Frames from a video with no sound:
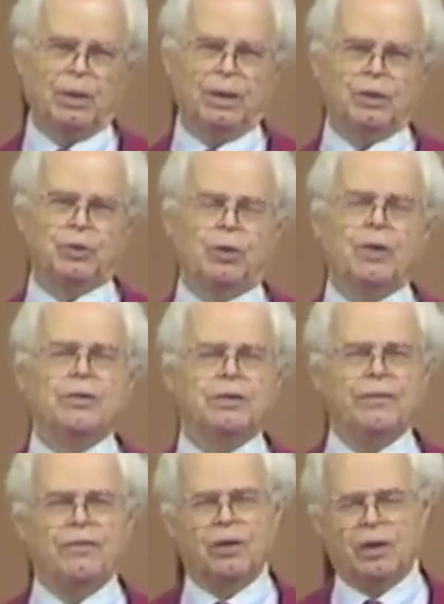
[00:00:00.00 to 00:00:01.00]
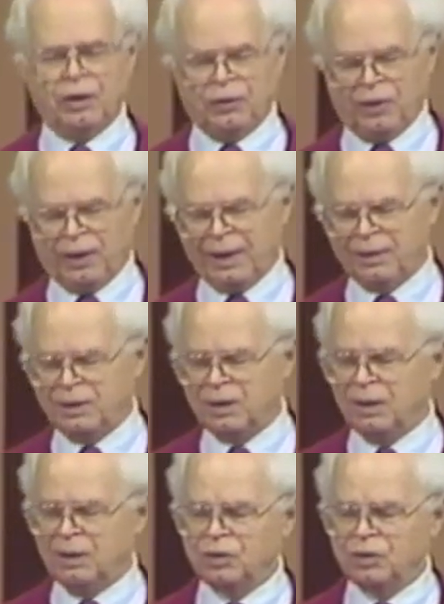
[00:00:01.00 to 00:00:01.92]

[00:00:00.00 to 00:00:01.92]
It's rather difficult to get